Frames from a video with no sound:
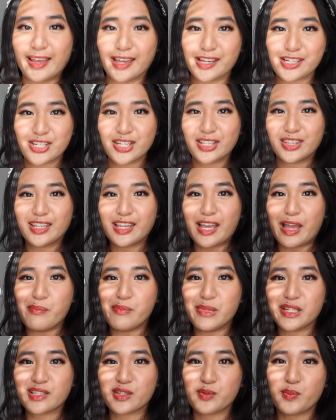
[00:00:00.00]
actually think I
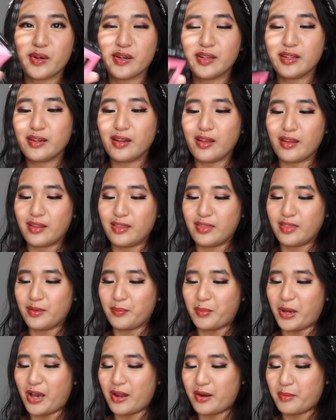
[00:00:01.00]
missed one in the
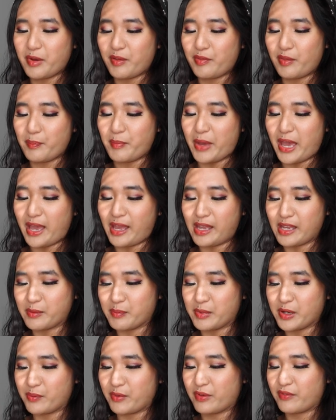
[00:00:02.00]
bottom of the bag,
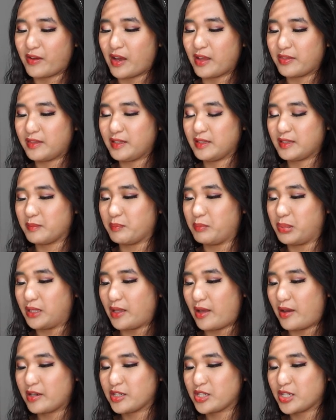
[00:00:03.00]
but we've got this
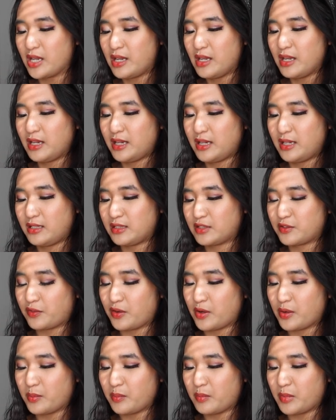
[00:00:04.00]
blush. It is
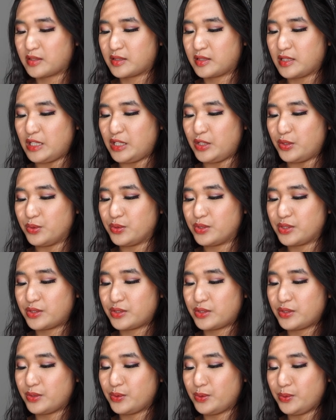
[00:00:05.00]
from
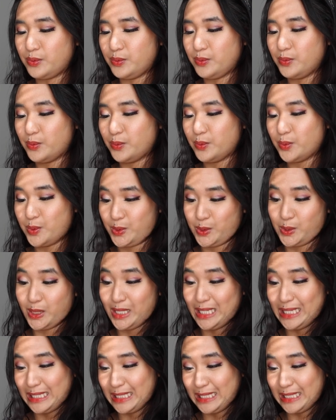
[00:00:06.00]
Siusu.
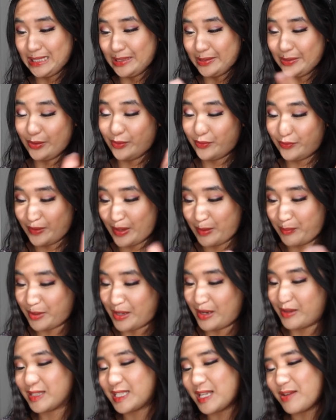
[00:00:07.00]
I don't know if I
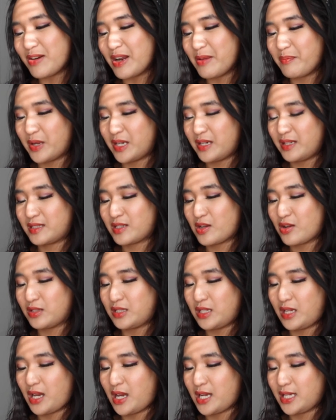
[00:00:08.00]
pronounced that right, but it's called
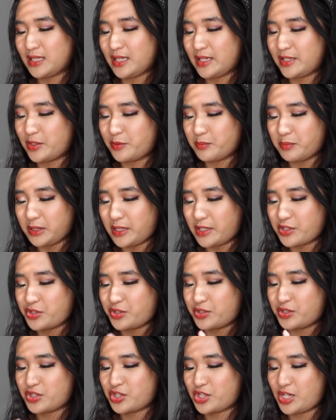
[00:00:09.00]
a highlighter
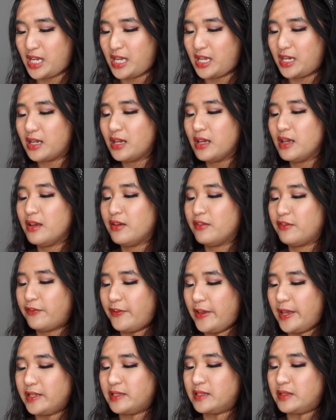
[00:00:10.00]
blusher shade
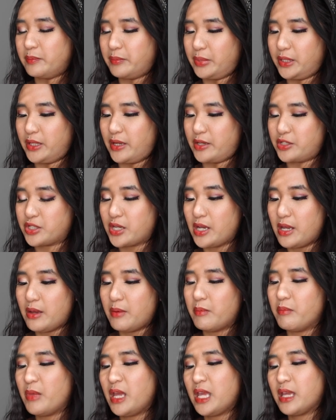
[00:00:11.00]
face blush
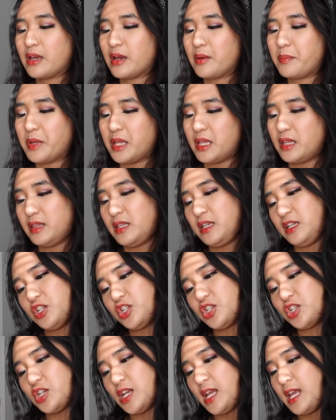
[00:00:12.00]
makeup in the
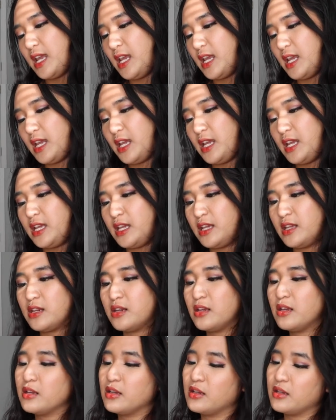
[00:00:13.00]

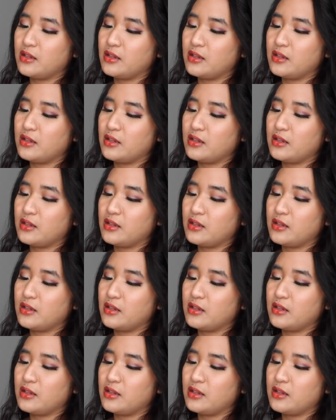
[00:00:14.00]
shade